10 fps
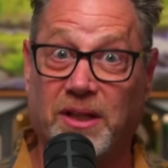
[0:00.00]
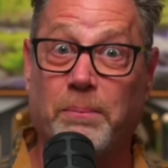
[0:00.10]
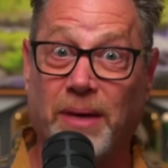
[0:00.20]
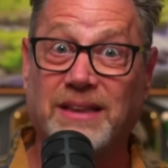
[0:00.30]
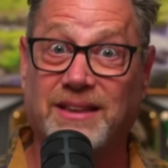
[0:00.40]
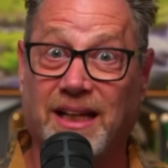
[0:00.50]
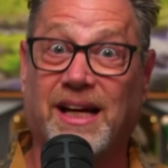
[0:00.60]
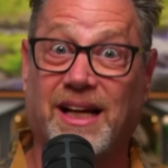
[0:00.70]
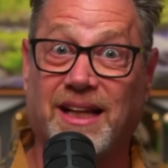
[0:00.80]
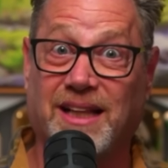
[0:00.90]
the best
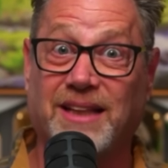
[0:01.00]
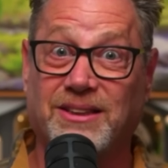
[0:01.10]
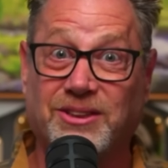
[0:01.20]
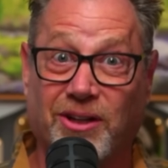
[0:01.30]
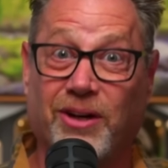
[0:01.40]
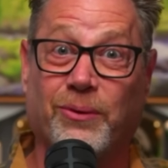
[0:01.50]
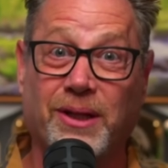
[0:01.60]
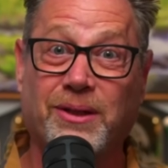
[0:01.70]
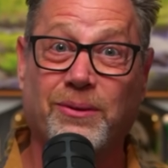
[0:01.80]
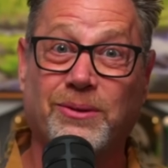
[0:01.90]
thing I could think to start
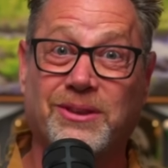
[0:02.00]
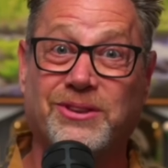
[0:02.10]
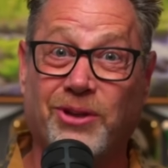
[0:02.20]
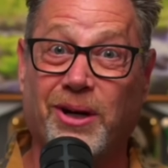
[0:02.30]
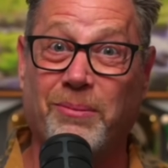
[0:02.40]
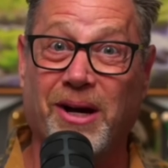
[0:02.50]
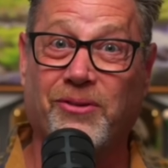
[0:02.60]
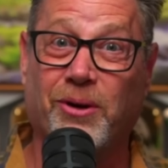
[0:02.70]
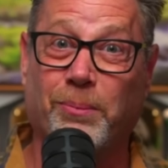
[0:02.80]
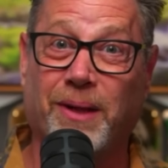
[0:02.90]
with was a soil
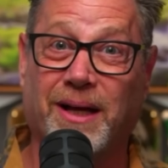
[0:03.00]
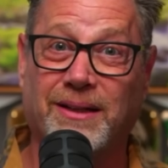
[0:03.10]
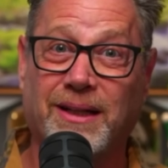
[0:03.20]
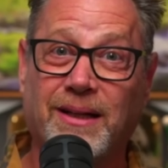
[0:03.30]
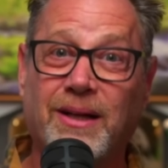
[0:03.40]
microbe blend.